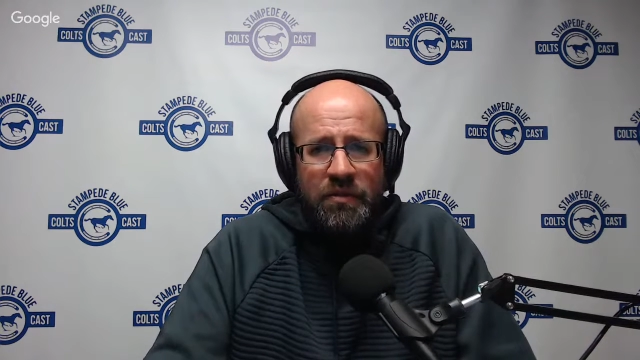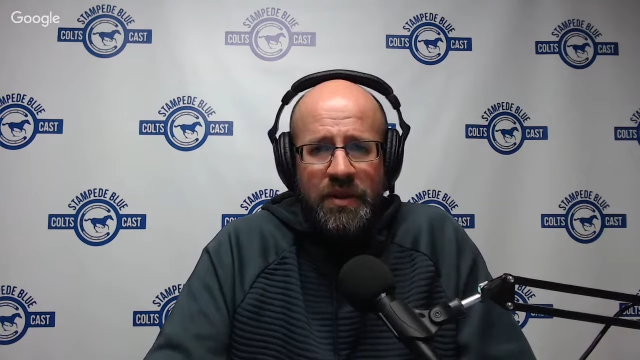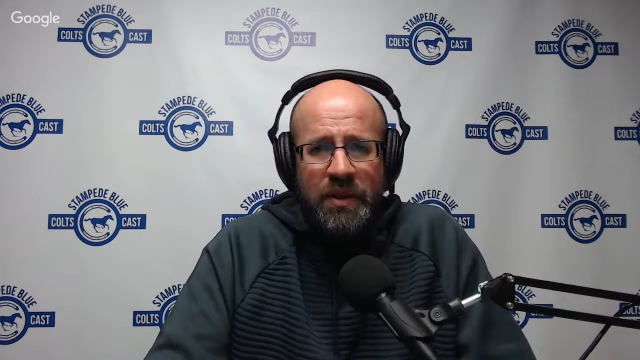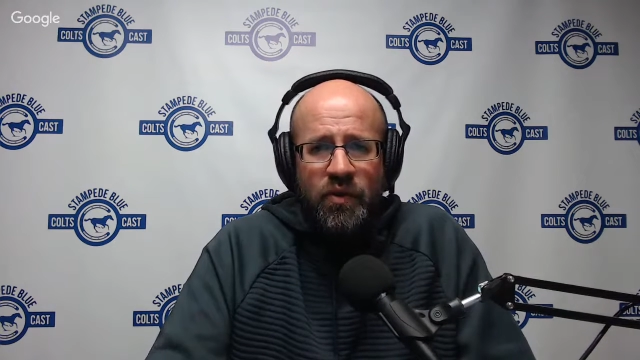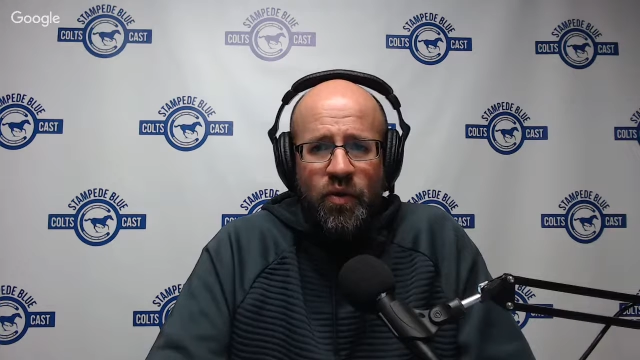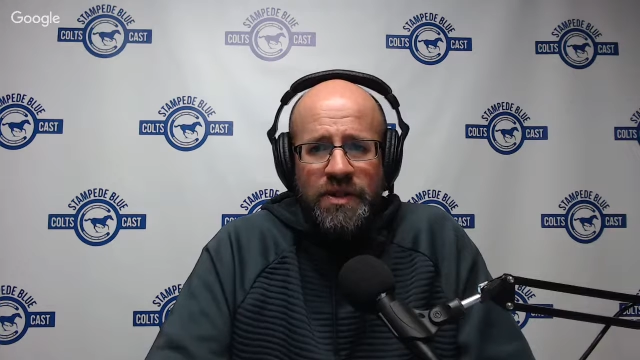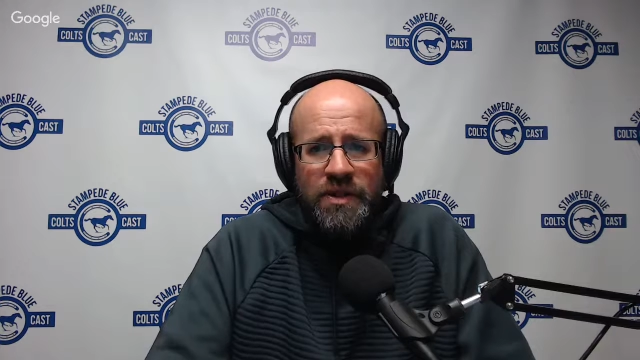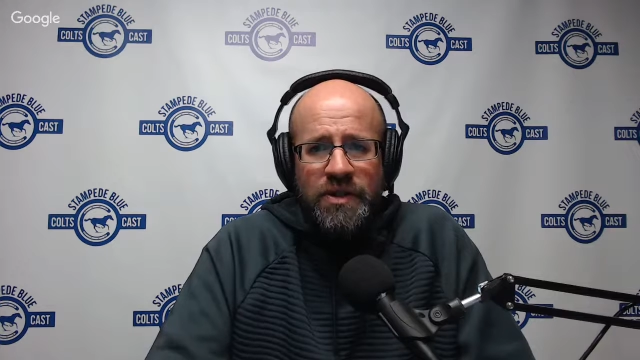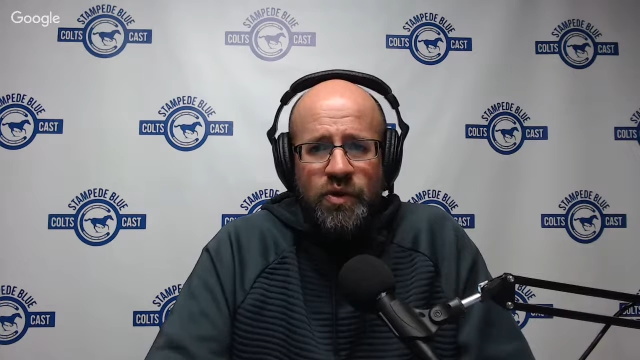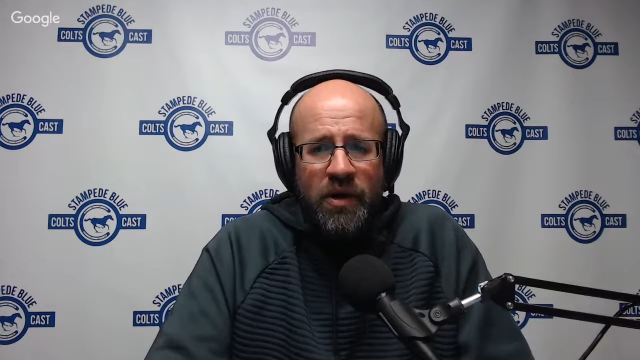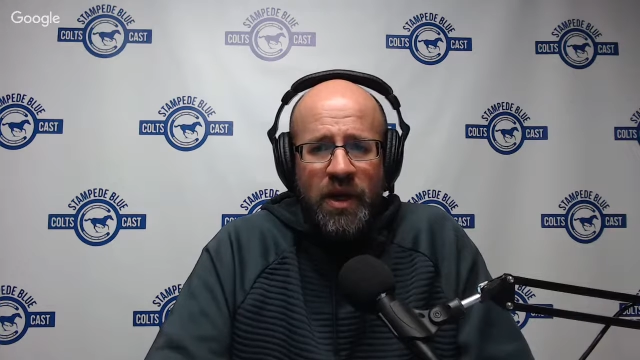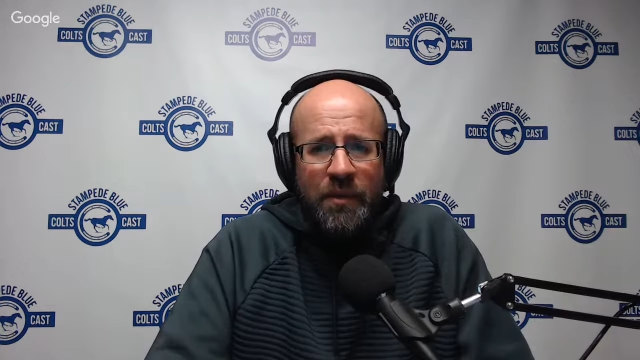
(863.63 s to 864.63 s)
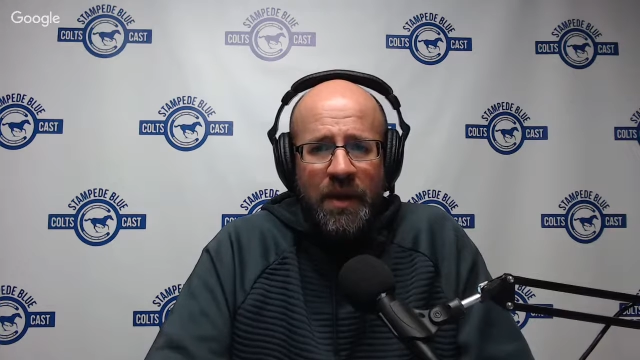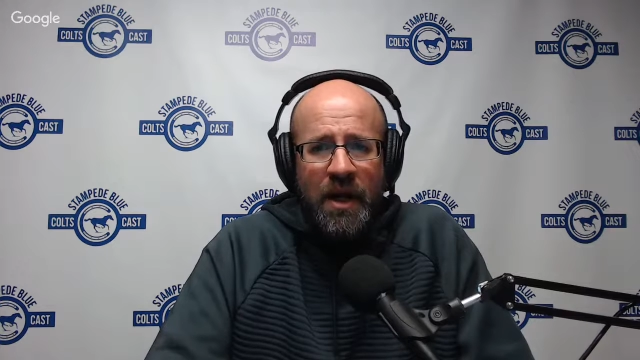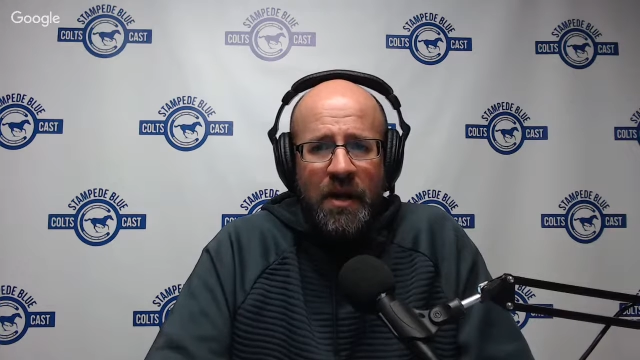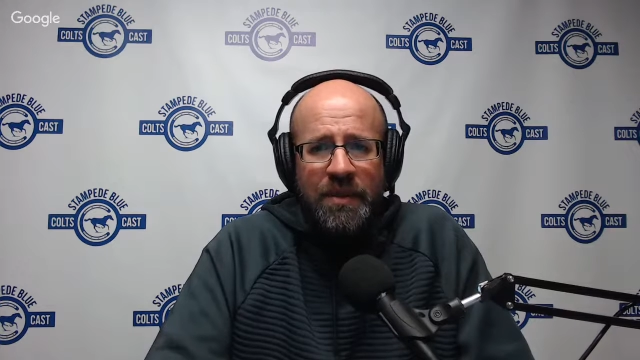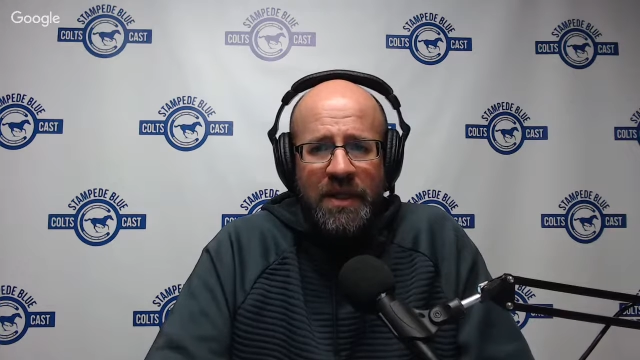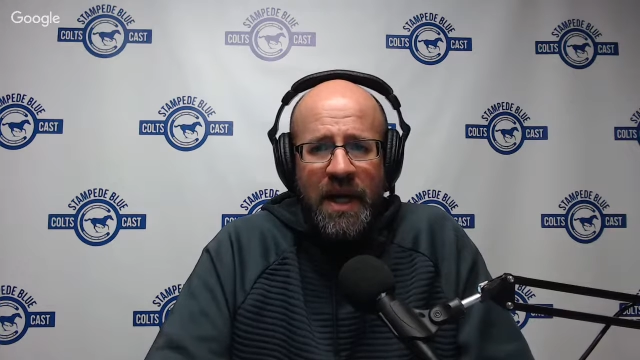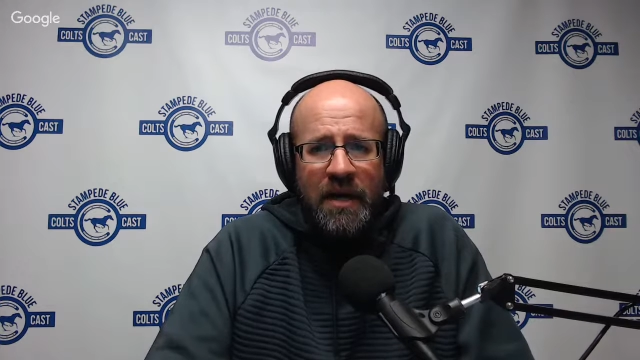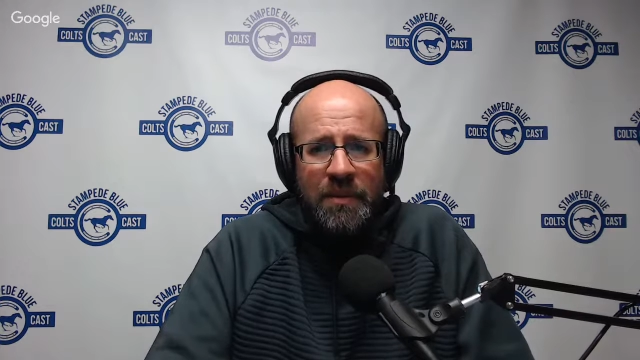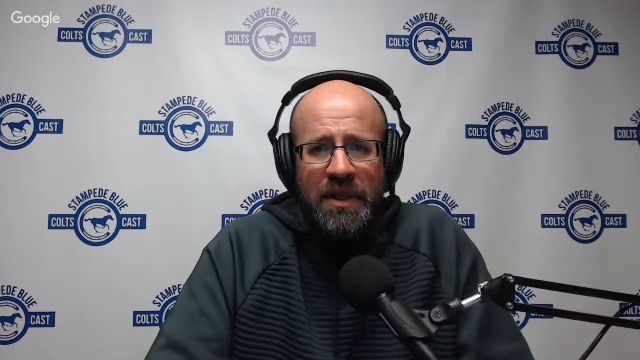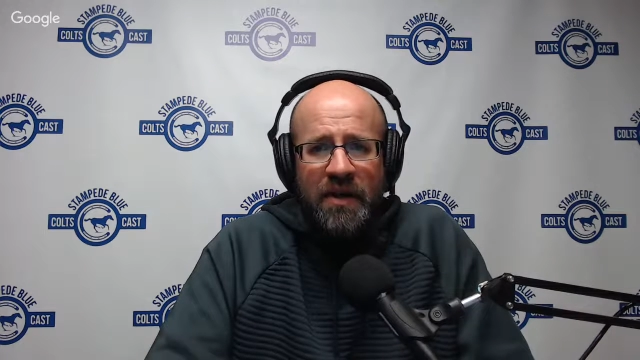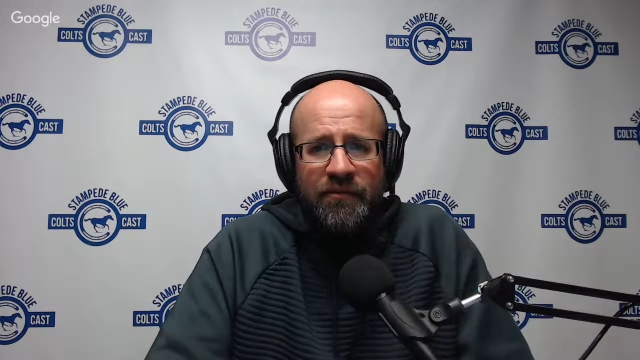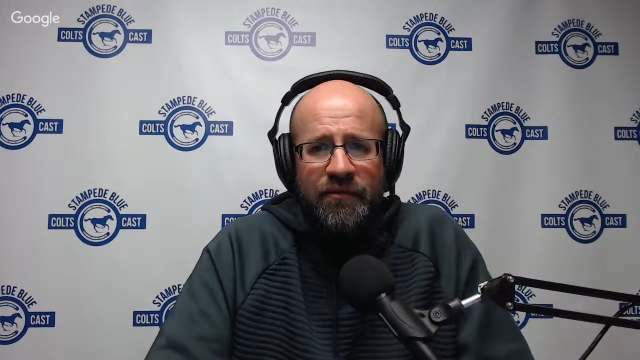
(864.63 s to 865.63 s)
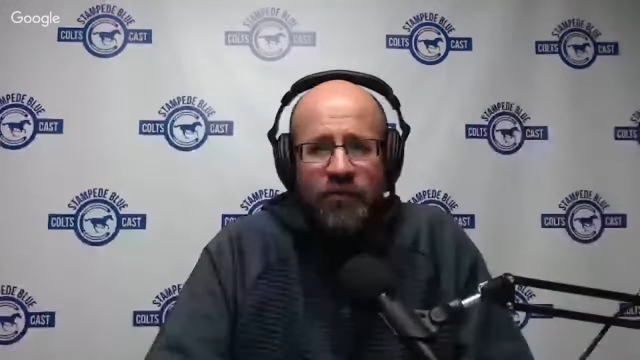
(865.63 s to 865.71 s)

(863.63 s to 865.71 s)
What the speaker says: to be the ones who are coming up and kind of be that